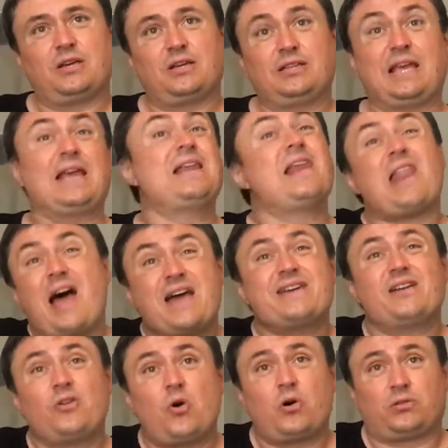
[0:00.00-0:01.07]
They lie
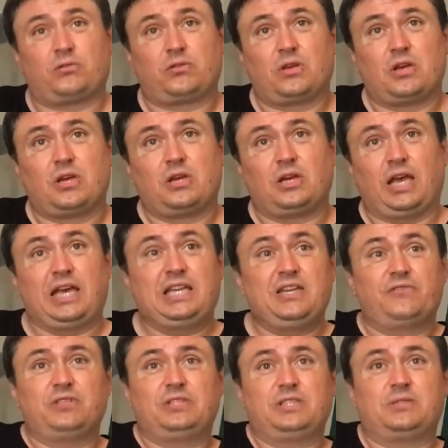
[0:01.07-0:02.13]
a lot. And
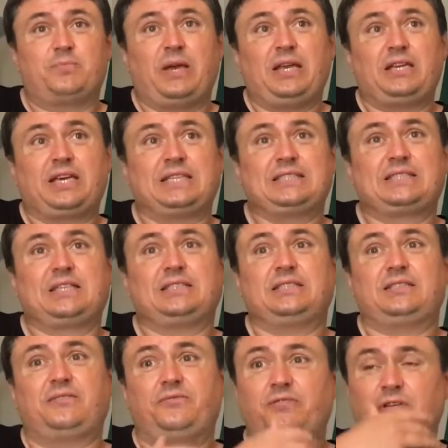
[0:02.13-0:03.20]
even this main character in
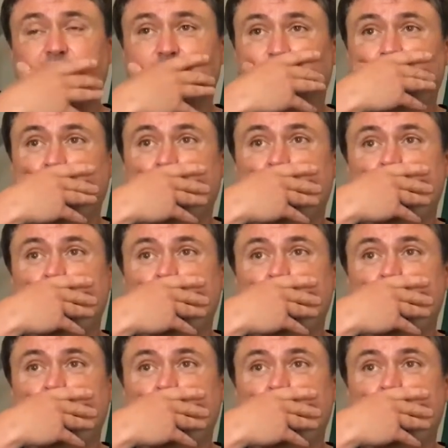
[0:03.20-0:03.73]
the film,